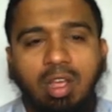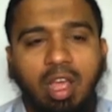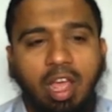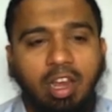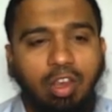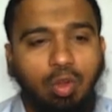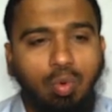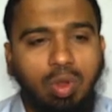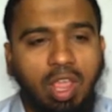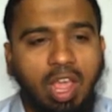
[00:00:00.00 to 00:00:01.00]
and
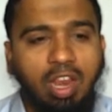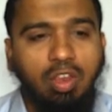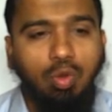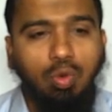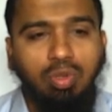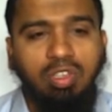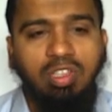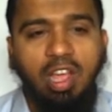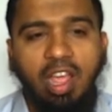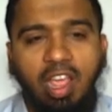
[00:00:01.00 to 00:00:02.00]
you can use
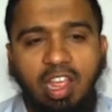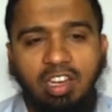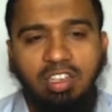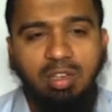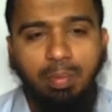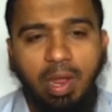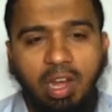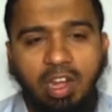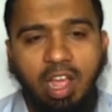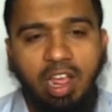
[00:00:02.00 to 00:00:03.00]
the ng
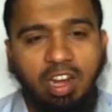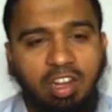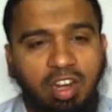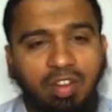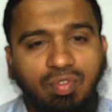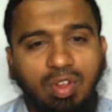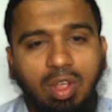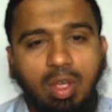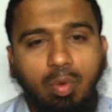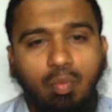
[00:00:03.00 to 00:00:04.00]
bind directive,
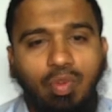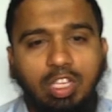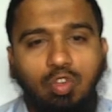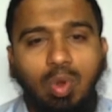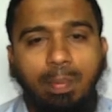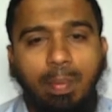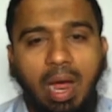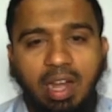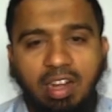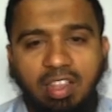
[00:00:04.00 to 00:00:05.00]
which will
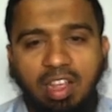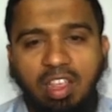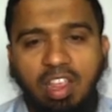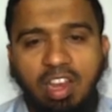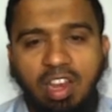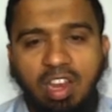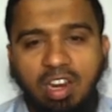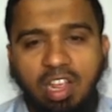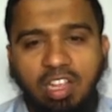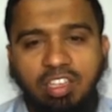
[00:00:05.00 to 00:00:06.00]
bind the inner
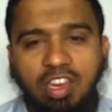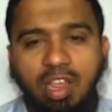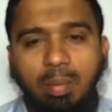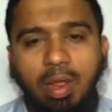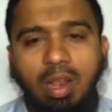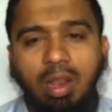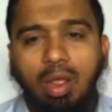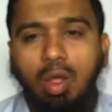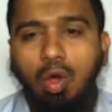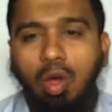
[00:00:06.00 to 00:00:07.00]
HTML
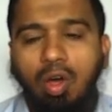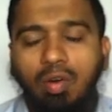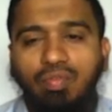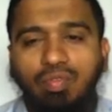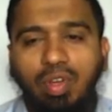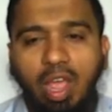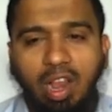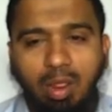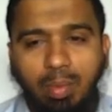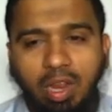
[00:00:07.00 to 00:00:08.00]
of
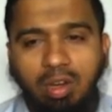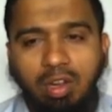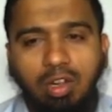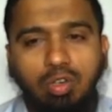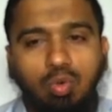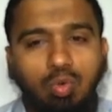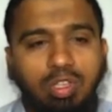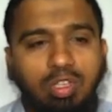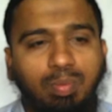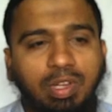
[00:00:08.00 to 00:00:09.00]
element to a
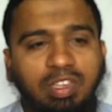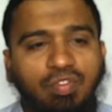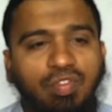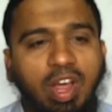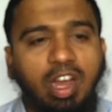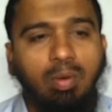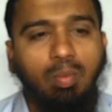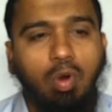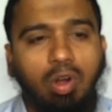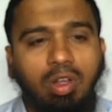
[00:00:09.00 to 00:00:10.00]
specified
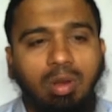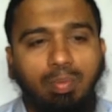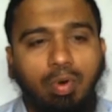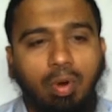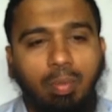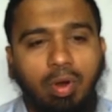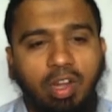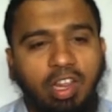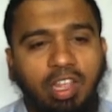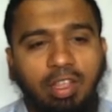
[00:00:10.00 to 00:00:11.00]
model
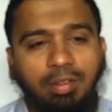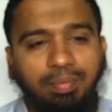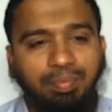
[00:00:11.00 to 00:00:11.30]
property.